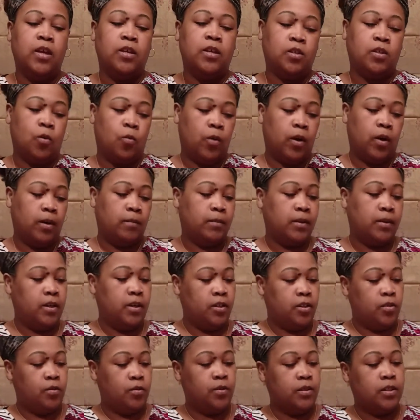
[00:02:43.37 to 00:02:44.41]
So what I'm going to
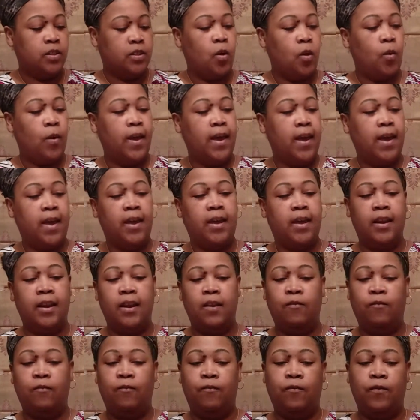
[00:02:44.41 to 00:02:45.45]
do is go ahead
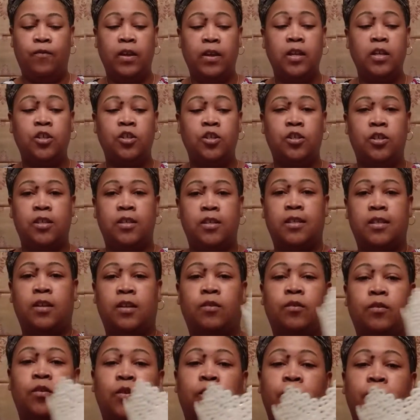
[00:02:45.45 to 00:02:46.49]
and finish this. I
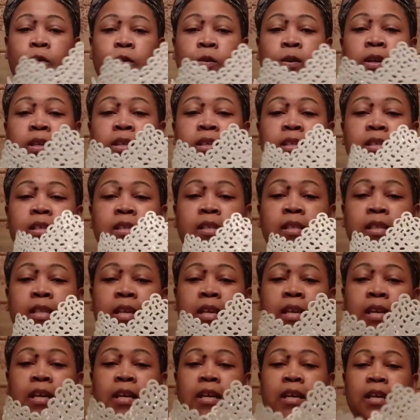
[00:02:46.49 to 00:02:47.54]
don't know if you can see